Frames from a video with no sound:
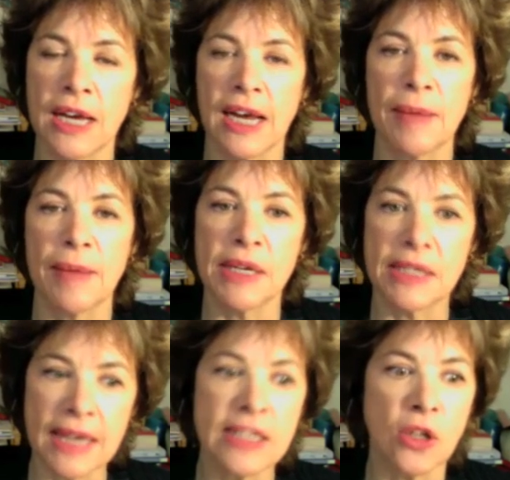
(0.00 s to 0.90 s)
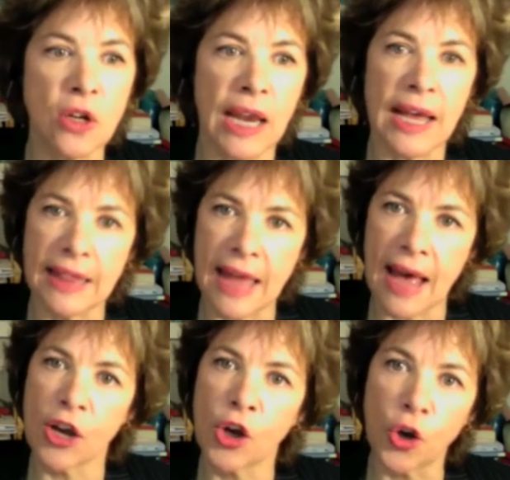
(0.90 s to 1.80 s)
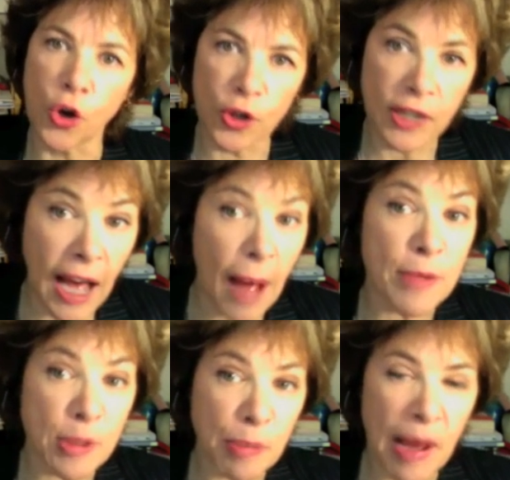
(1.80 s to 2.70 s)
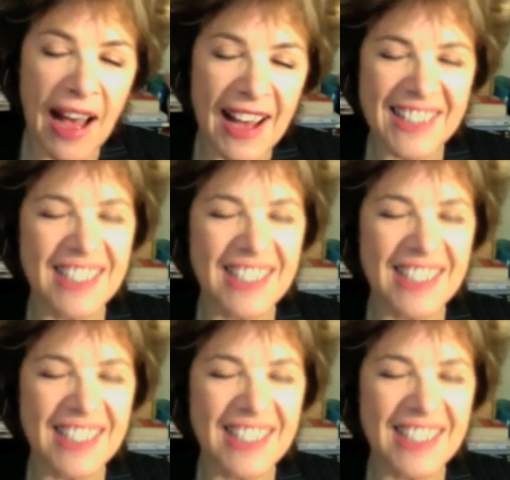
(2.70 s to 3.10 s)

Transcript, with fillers: Um, it does look like that could come to pass.